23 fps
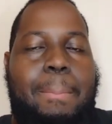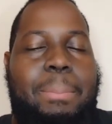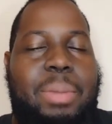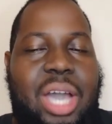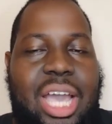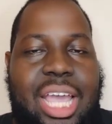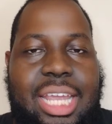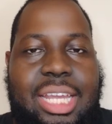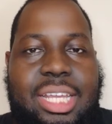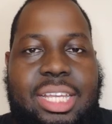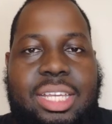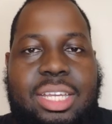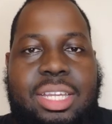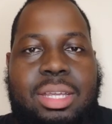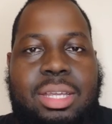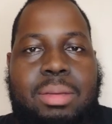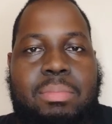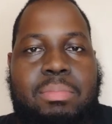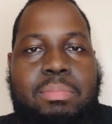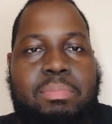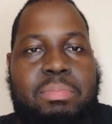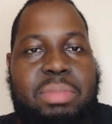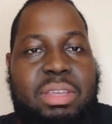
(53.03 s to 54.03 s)
But
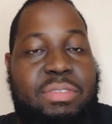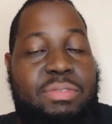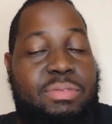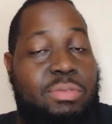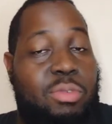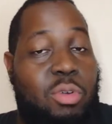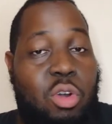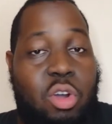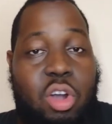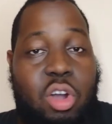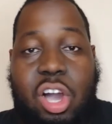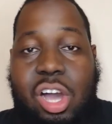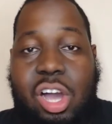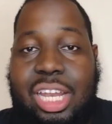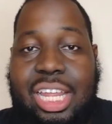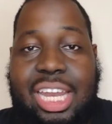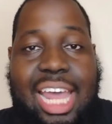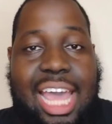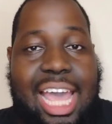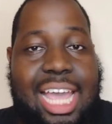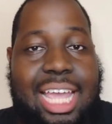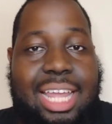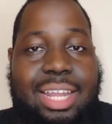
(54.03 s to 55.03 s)
before all
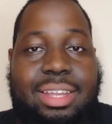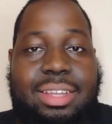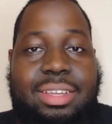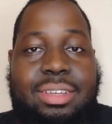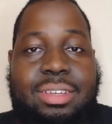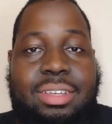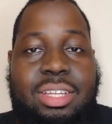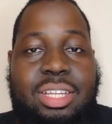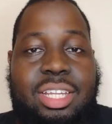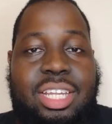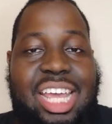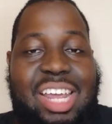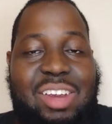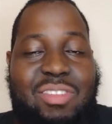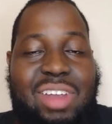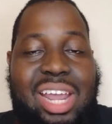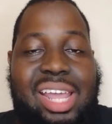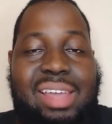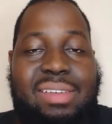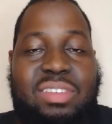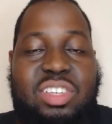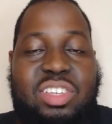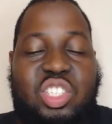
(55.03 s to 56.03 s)
of that, the
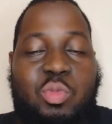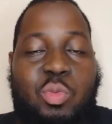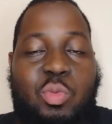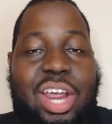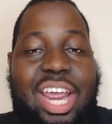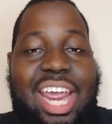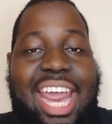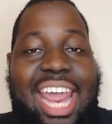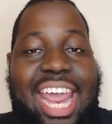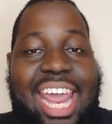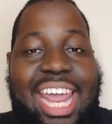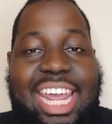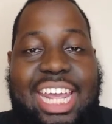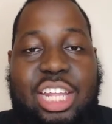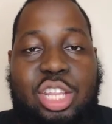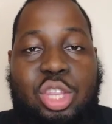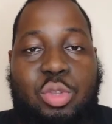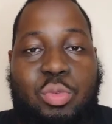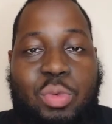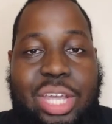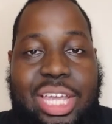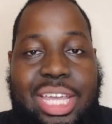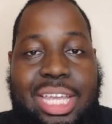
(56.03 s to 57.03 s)
Ravens were eight
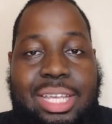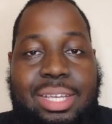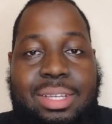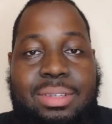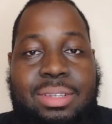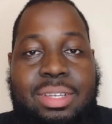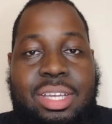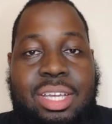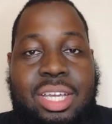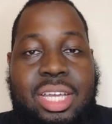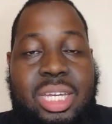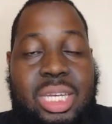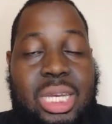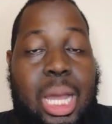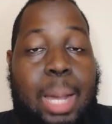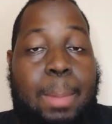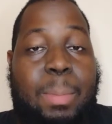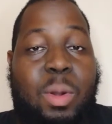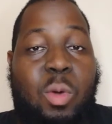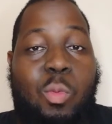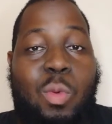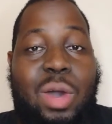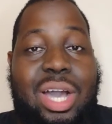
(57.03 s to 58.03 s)
and three,
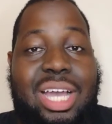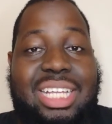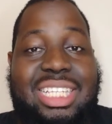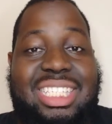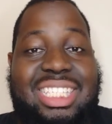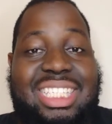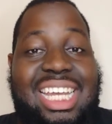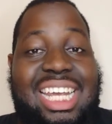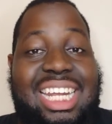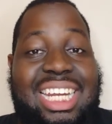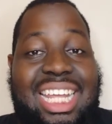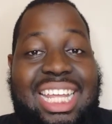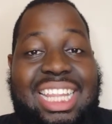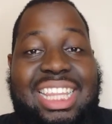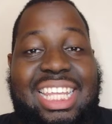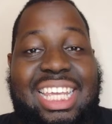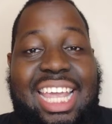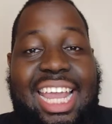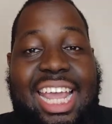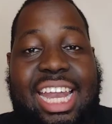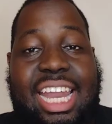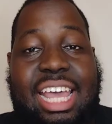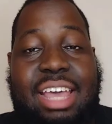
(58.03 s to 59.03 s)
number one seed in
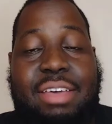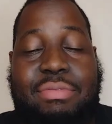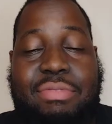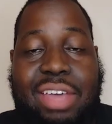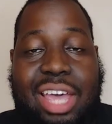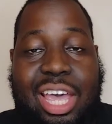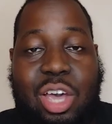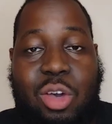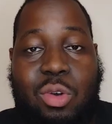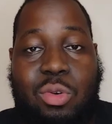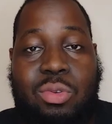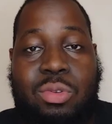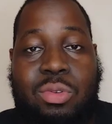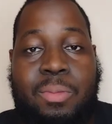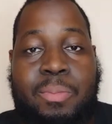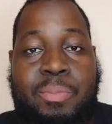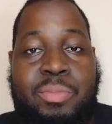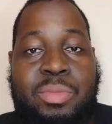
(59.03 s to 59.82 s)
the NFL,